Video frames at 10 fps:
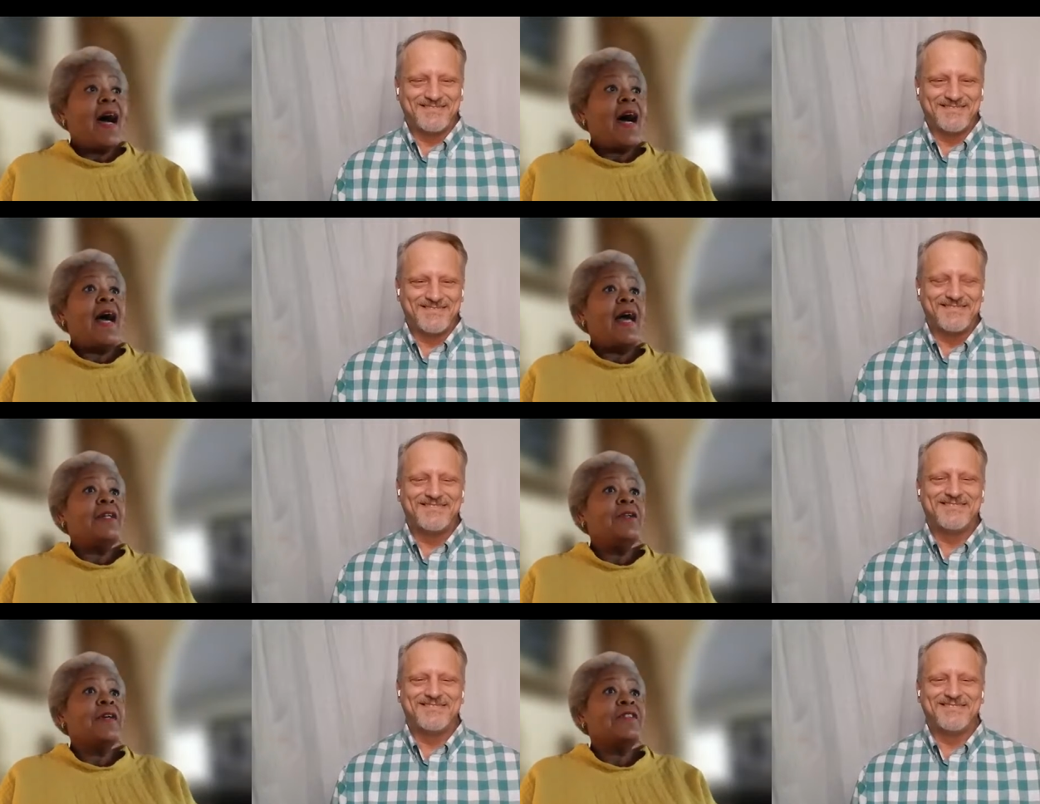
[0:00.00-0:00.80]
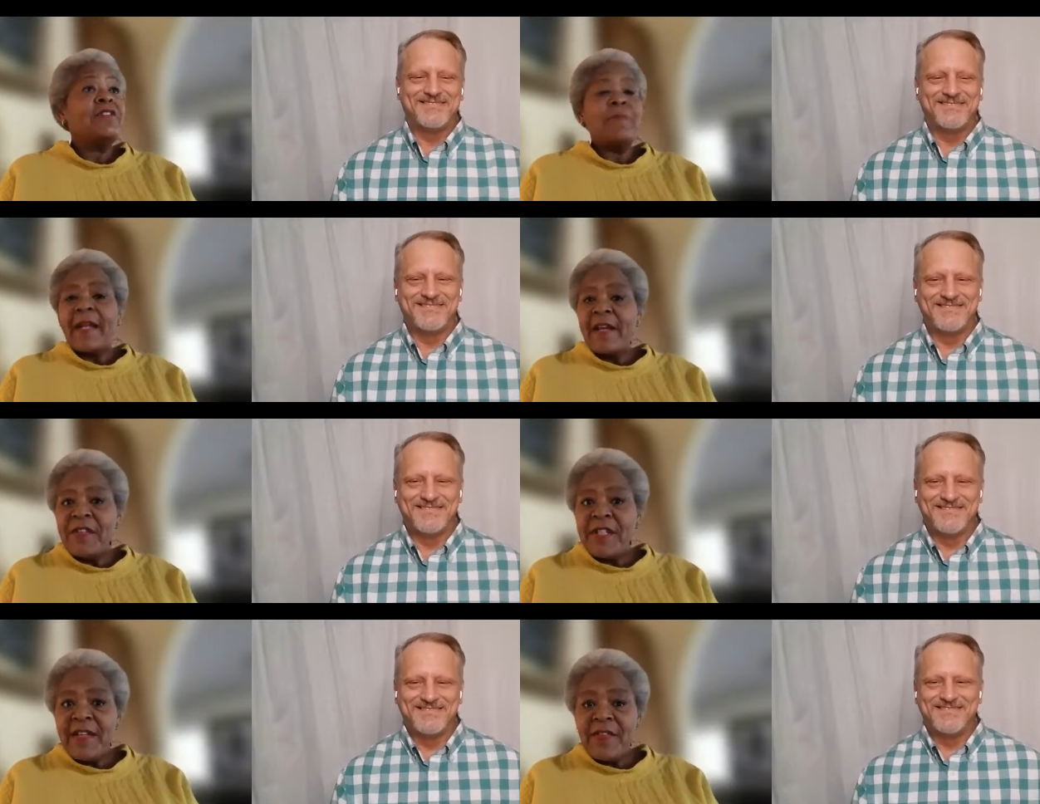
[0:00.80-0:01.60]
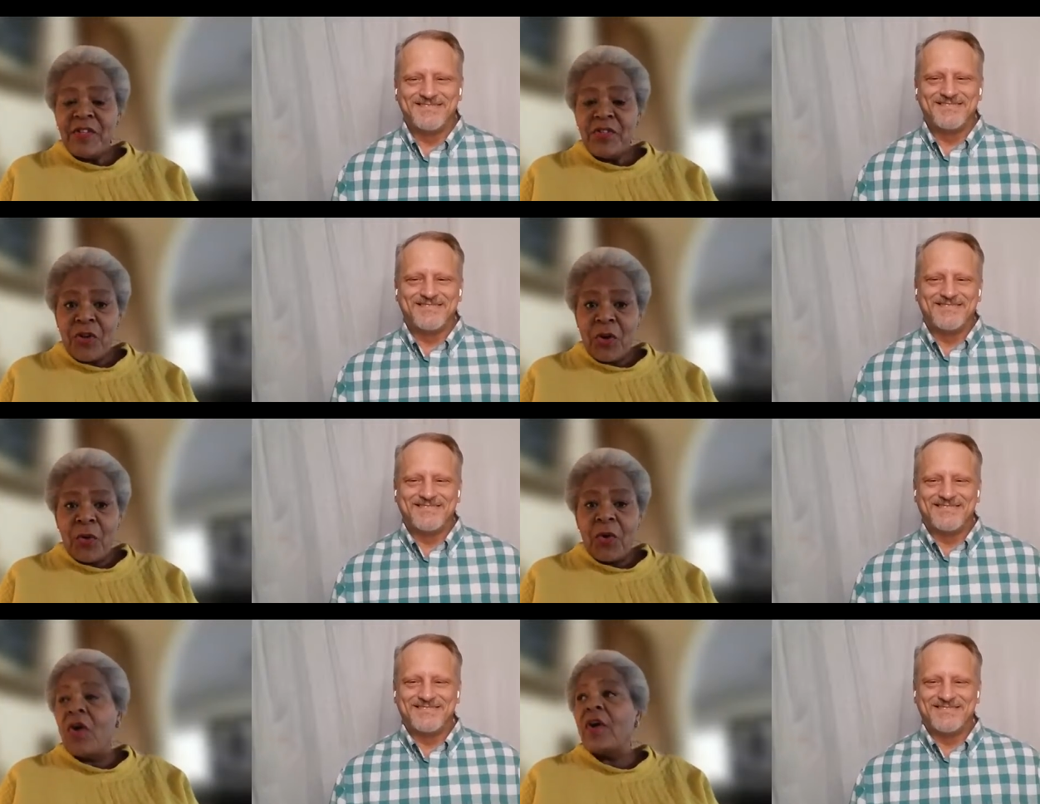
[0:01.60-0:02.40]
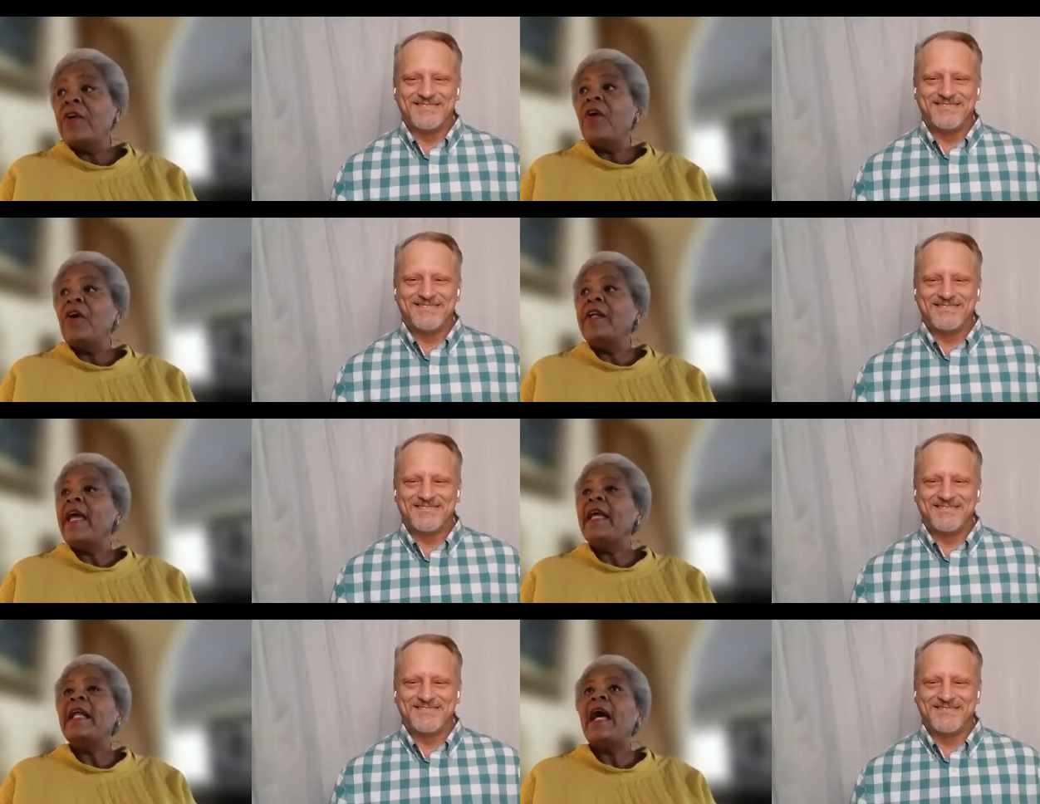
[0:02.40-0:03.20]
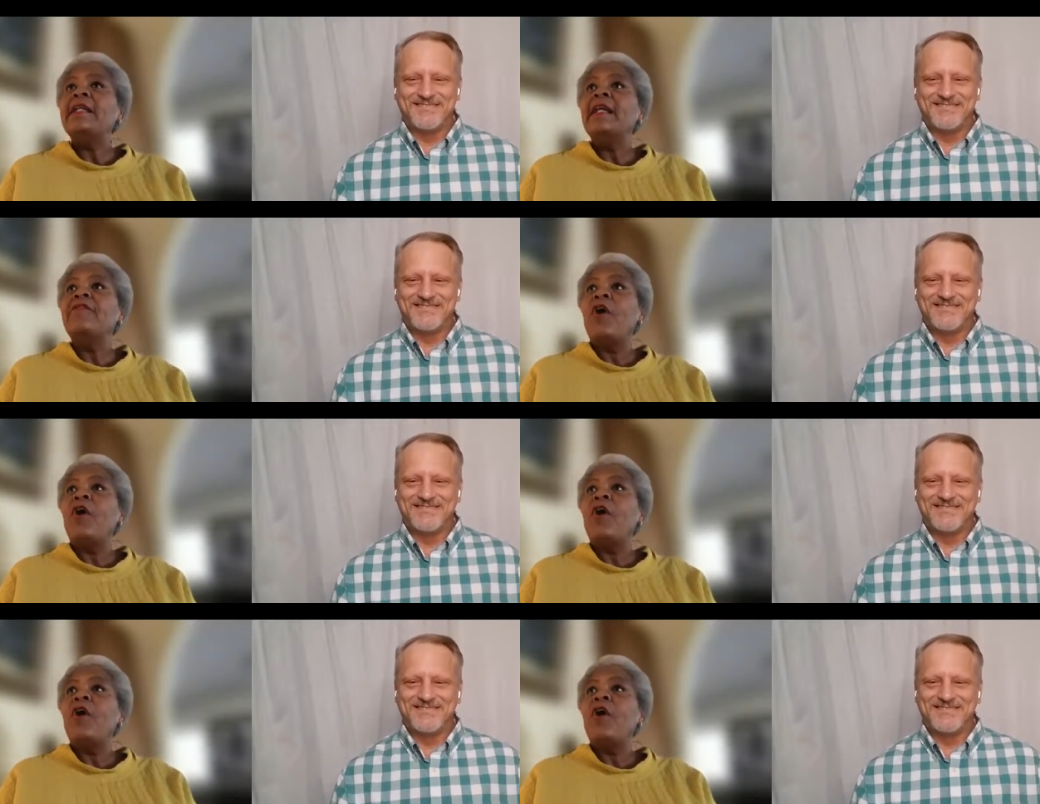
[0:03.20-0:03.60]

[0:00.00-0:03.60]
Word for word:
Speaker 1: I look at just about every TV show going on, and I love